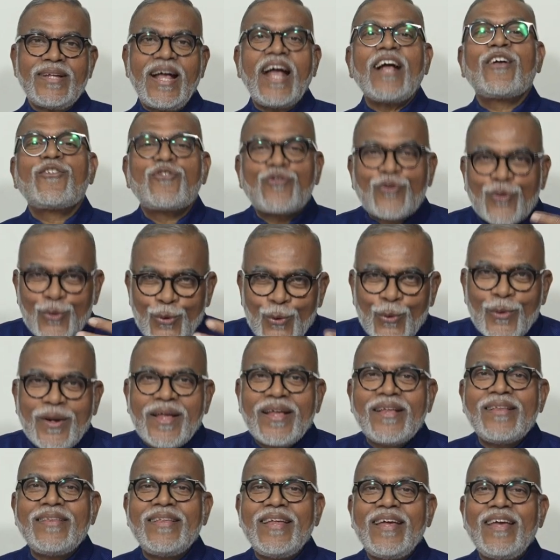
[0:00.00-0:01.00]

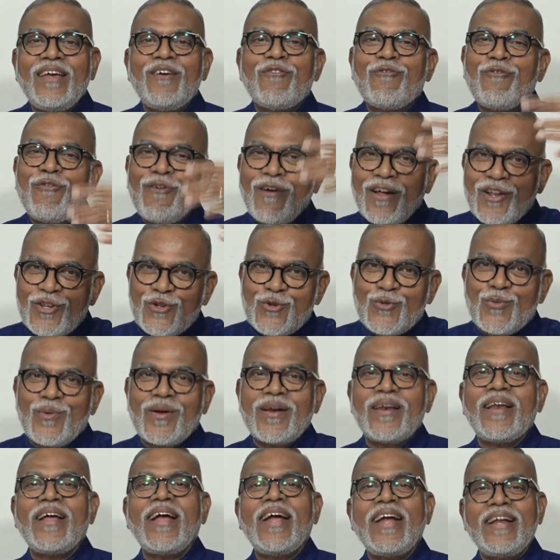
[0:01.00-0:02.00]
excluding the first
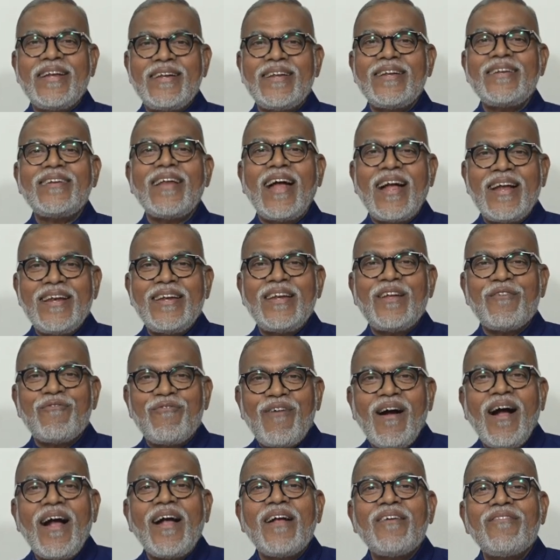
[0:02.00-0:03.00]
one,
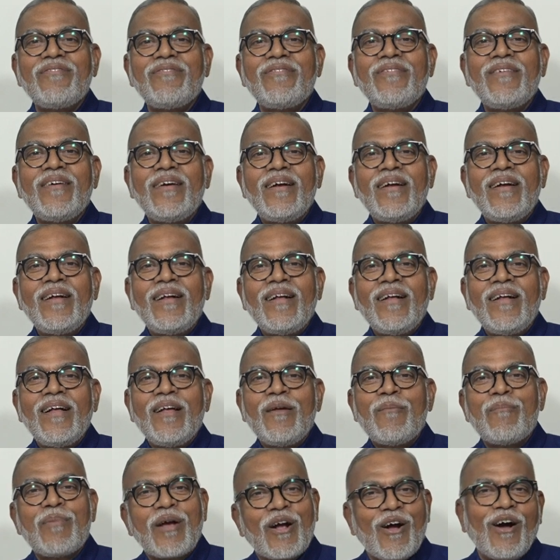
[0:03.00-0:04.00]
1895,
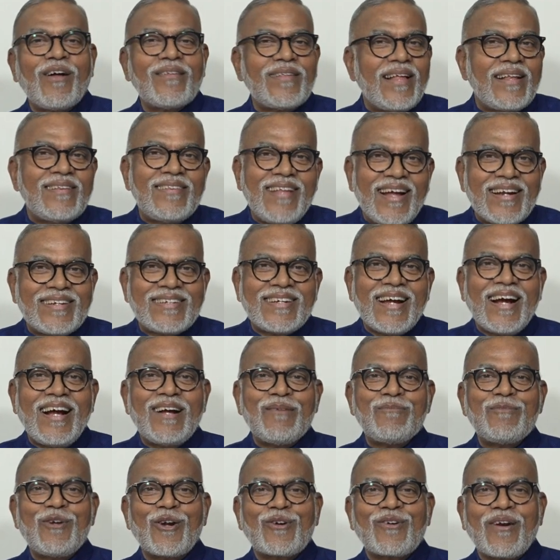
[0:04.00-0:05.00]
because at that
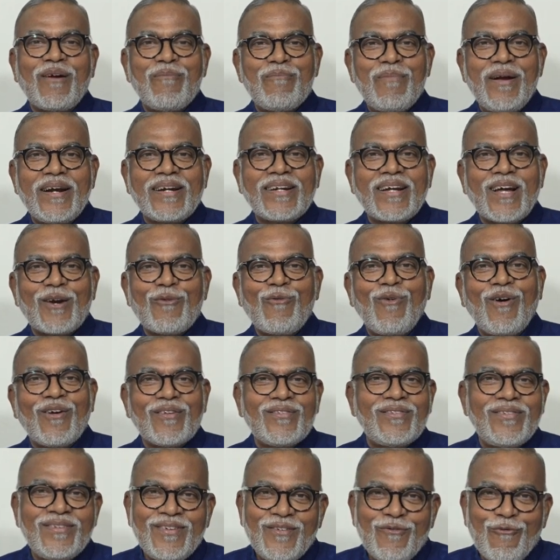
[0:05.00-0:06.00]
time Dr. Ambedkar
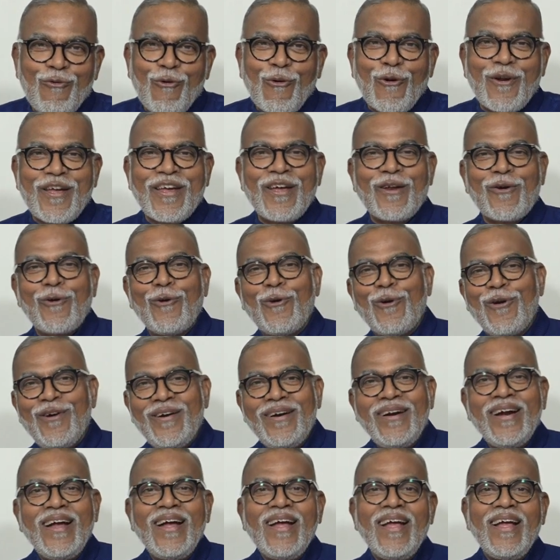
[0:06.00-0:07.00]
was 4-year old.
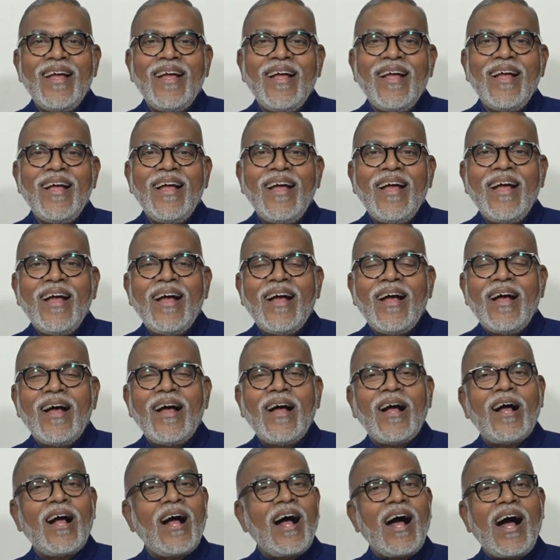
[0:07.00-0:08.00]

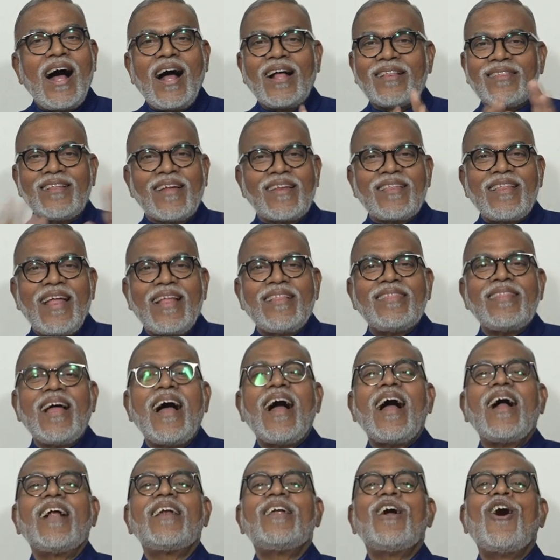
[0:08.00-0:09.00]
Other than
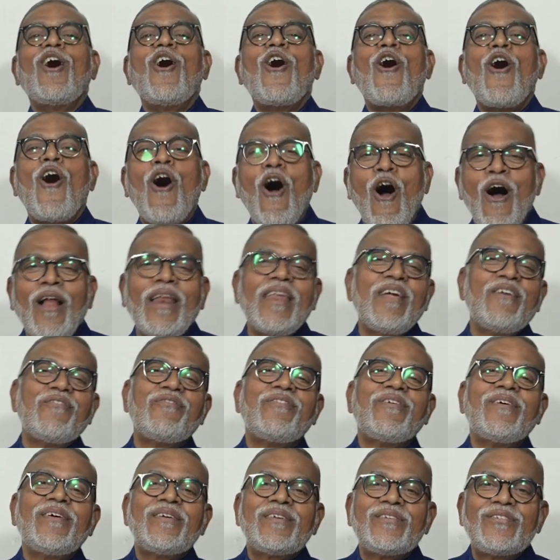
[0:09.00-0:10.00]
that, all
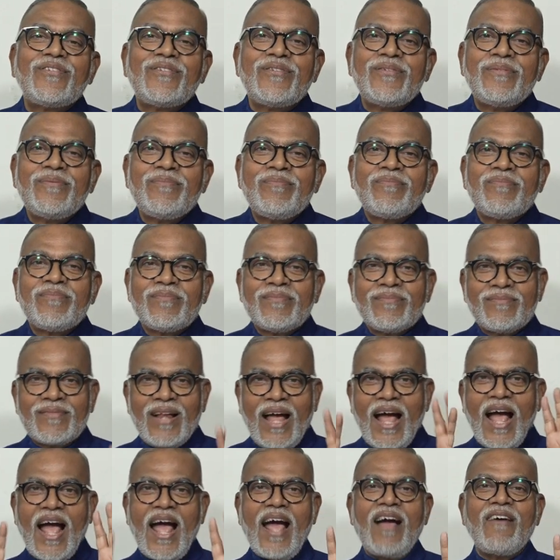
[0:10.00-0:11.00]
efforts
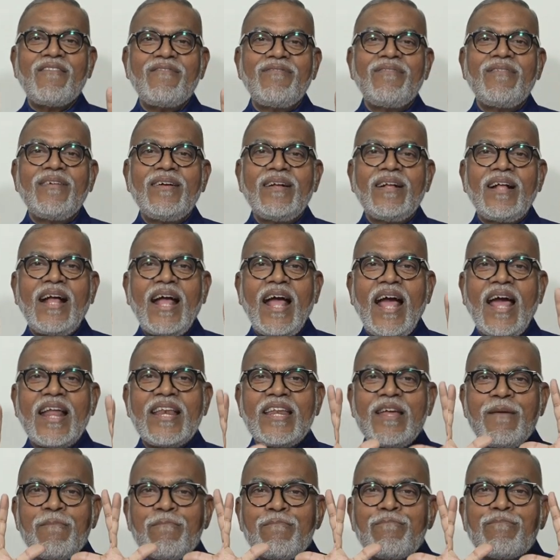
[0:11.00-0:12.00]
have
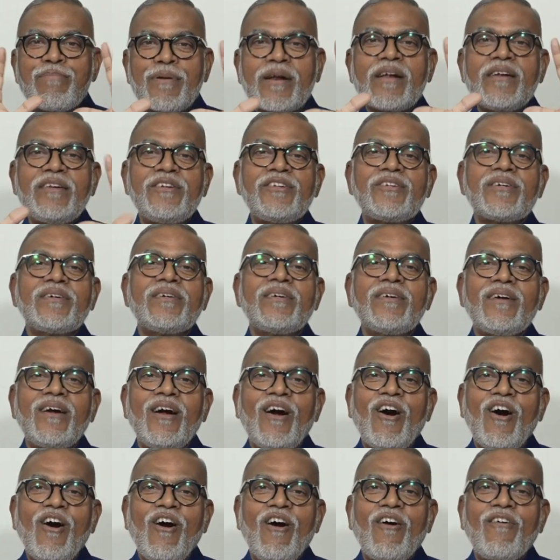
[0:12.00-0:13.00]
an imprint
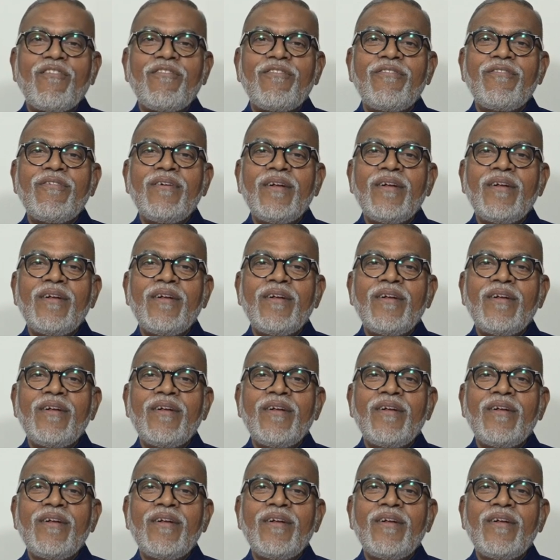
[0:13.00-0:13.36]
of